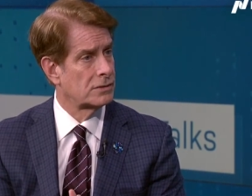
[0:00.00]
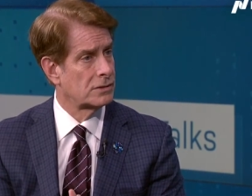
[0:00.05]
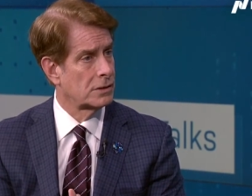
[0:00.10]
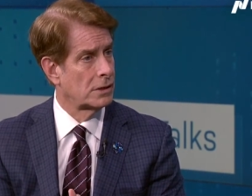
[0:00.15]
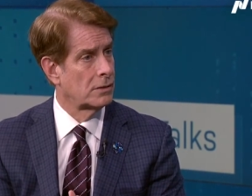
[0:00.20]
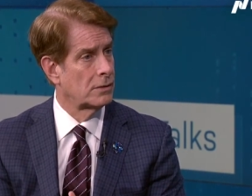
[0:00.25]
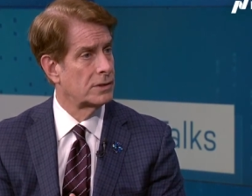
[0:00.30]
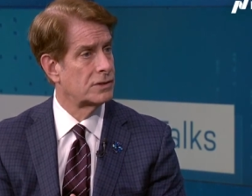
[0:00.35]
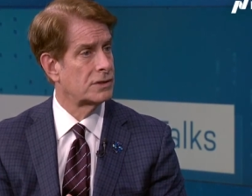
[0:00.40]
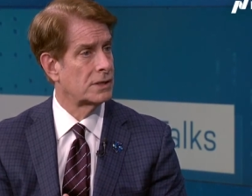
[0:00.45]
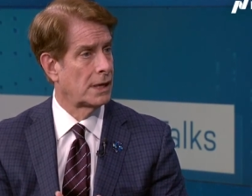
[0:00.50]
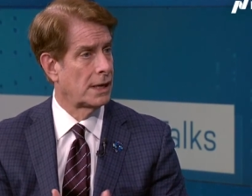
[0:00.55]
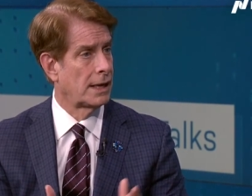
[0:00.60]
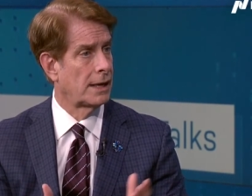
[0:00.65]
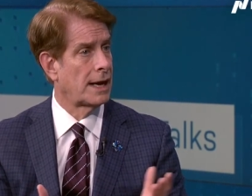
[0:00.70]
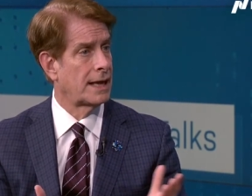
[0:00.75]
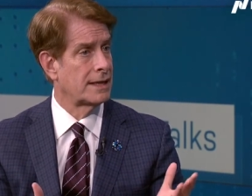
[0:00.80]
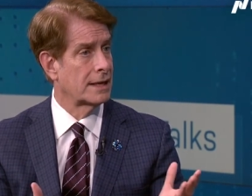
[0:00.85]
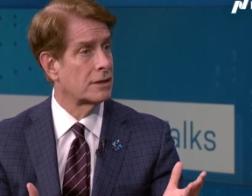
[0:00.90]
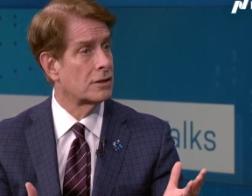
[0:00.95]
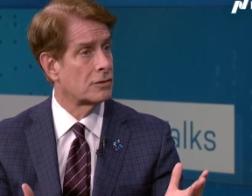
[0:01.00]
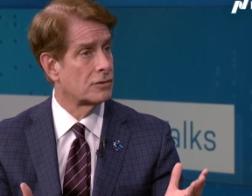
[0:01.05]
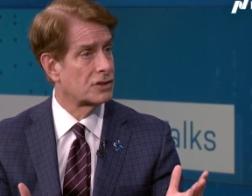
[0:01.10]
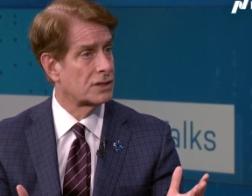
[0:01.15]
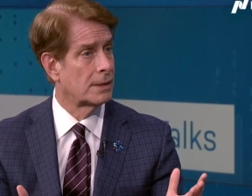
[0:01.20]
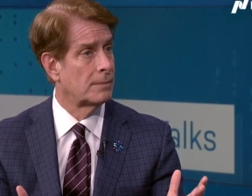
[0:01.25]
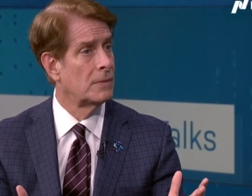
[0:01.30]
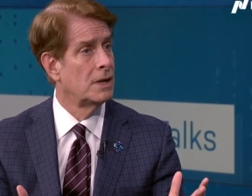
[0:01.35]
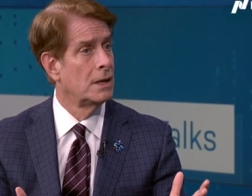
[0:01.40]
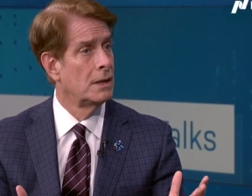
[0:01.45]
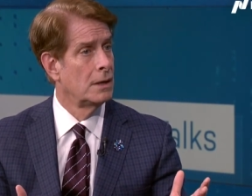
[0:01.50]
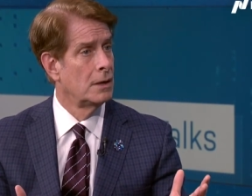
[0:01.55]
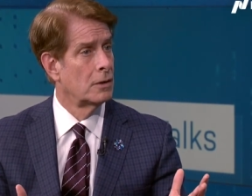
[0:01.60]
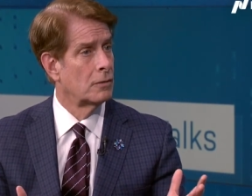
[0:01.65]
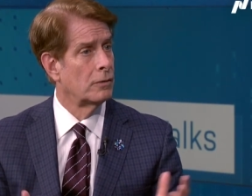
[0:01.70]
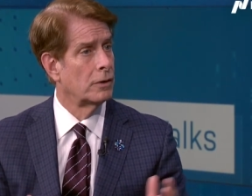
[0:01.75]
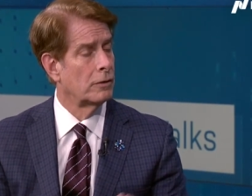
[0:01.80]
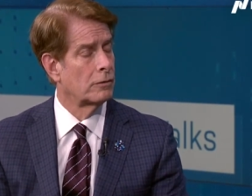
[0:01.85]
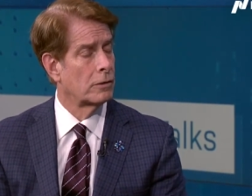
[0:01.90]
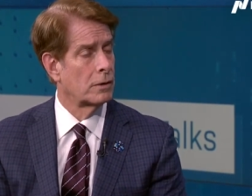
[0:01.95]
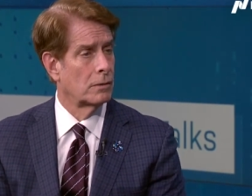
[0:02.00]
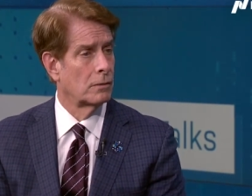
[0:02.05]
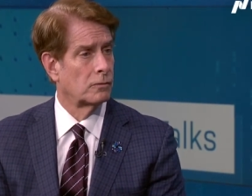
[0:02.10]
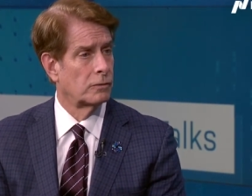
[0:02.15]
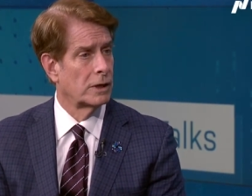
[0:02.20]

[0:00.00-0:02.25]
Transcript: So it's I think there's some real